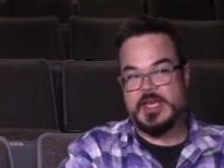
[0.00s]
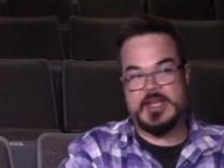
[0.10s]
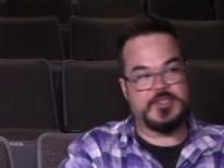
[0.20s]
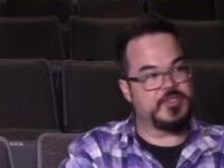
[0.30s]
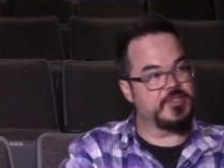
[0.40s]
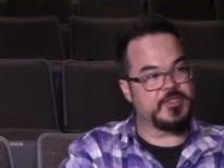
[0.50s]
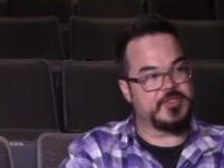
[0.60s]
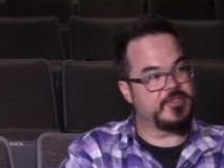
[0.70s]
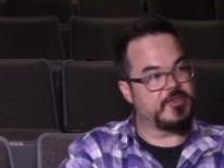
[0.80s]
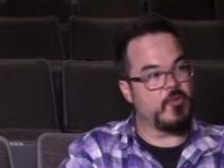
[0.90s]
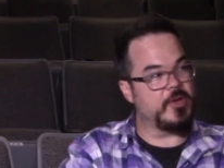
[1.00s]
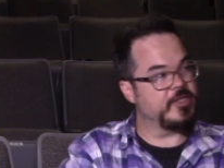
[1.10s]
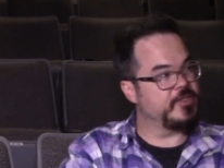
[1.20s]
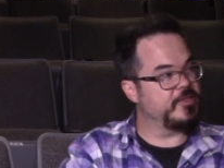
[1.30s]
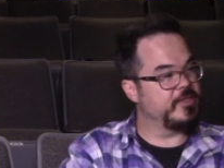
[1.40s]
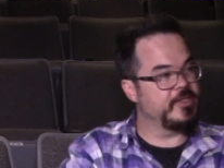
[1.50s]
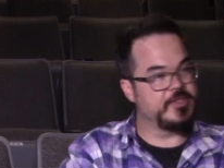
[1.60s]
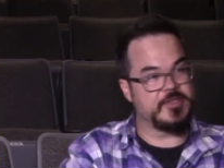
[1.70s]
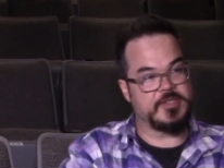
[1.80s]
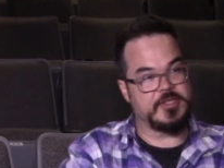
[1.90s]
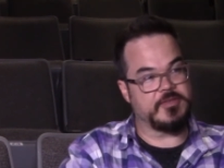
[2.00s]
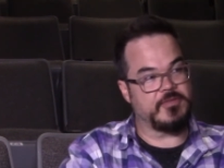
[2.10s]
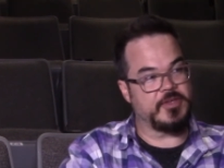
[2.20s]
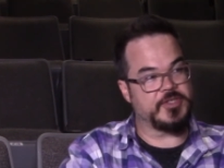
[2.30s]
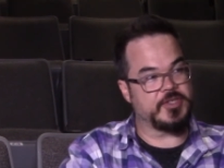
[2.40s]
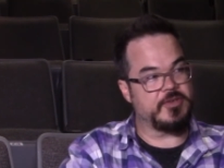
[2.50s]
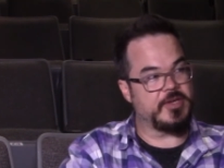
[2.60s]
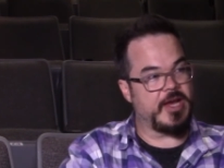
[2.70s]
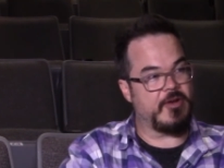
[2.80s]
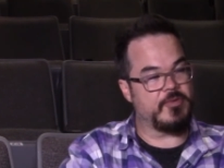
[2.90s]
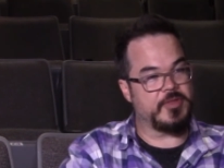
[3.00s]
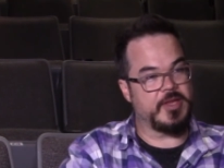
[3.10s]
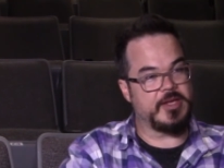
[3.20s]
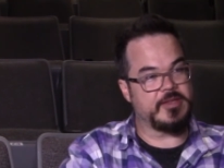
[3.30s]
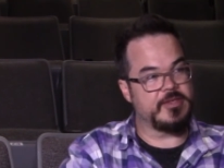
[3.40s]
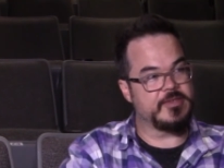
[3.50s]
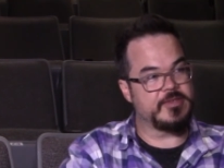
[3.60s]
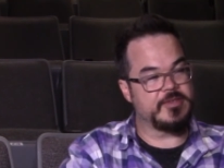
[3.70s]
And it's just so much. It's just such a fun show now with like these